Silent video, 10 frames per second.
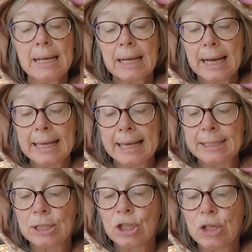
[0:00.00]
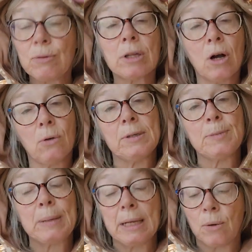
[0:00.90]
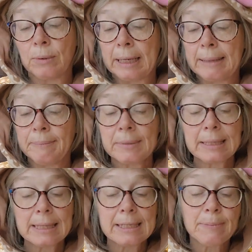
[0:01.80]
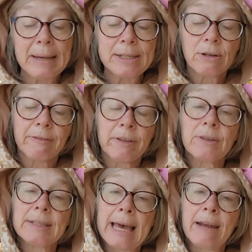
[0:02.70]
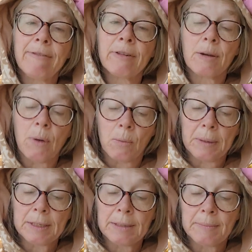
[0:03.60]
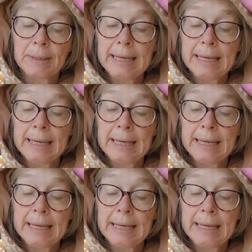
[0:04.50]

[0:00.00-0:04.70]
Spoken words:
Kai guesses she will always be lonely. This makes her feel sad for a moment.